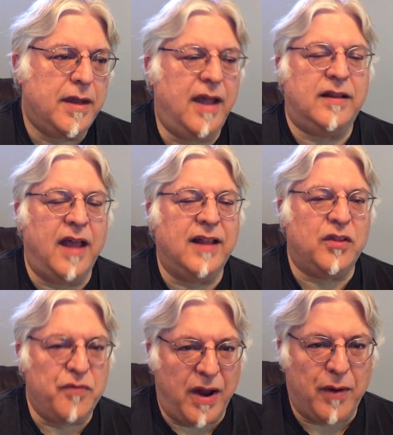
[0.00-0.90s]
at, at
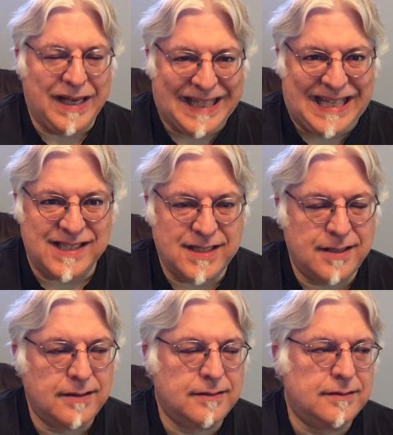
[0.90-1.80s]
the very
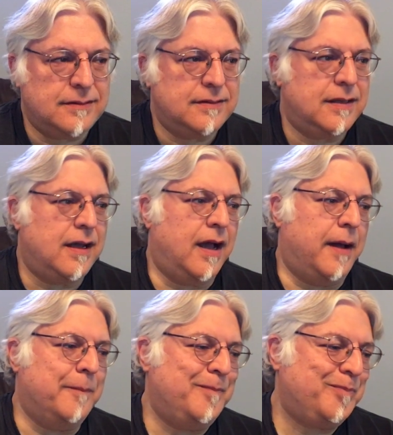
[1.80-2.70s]
least.
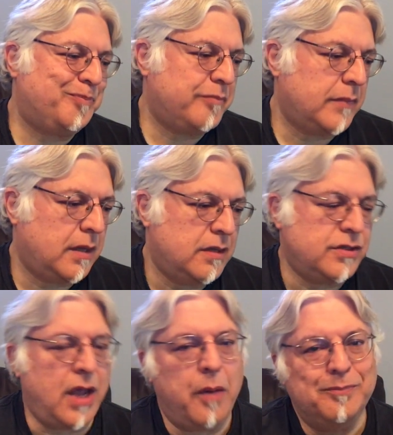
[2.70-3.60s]
Um,
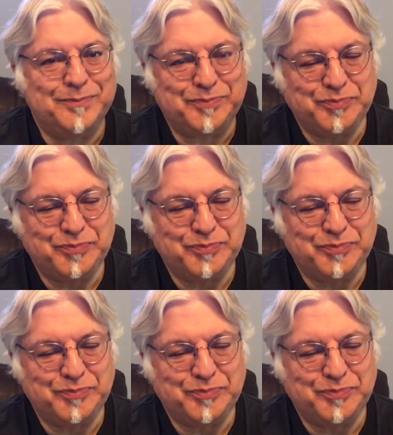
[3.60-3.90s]
so